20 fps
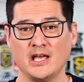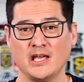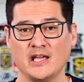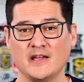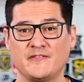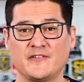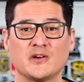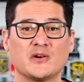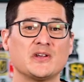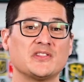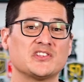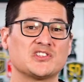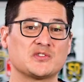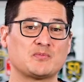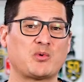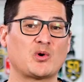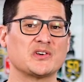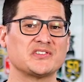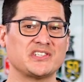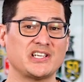If you're in the
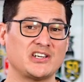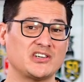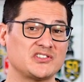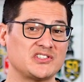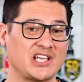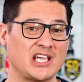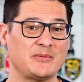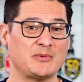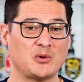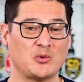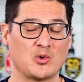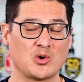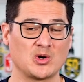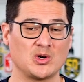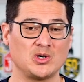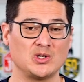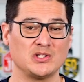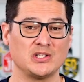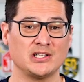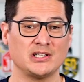sports entertainment
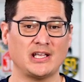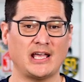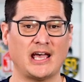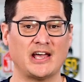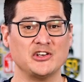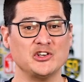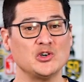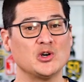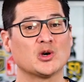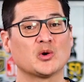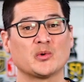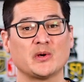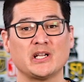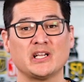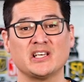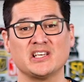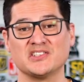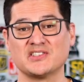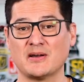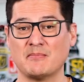world, a new
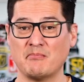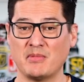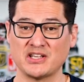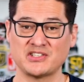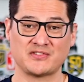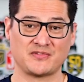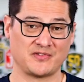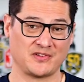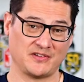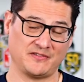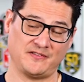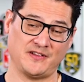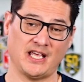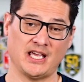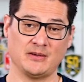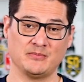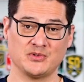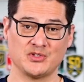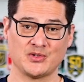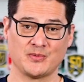arena is a must for the
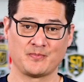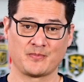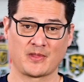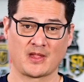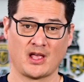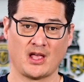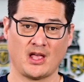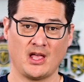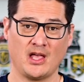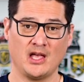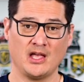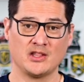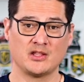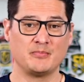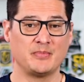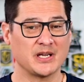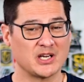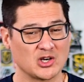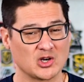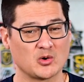Flames. The
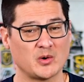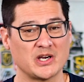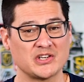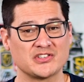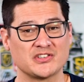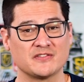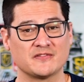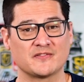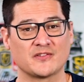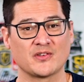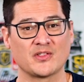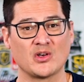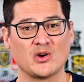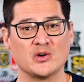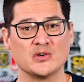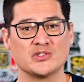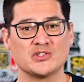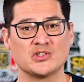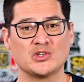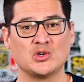bigger question for
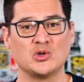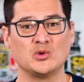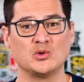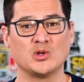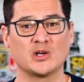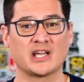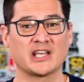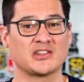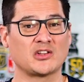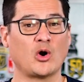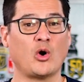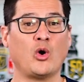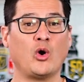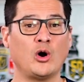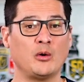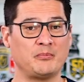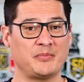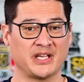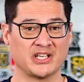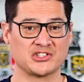those who look at the
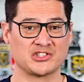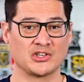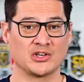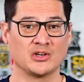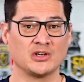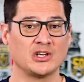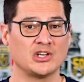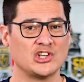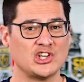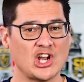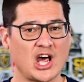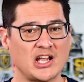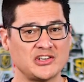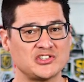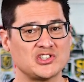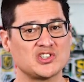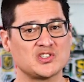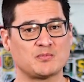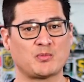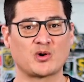whole picture, not
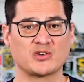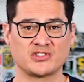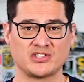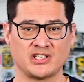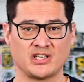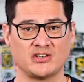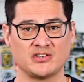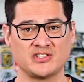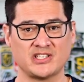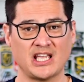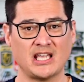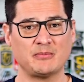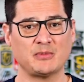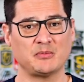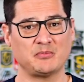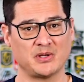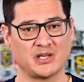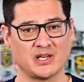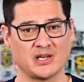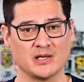just sports and
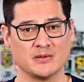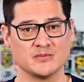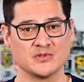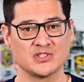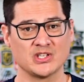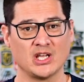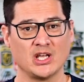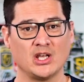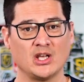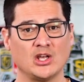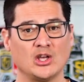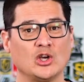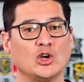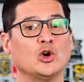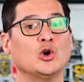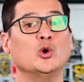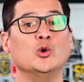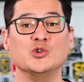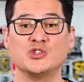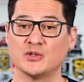entertainment, becomes
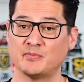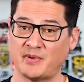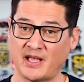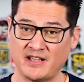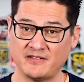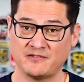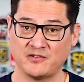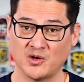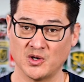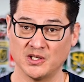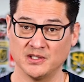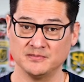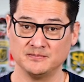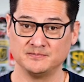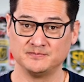who should pay for it?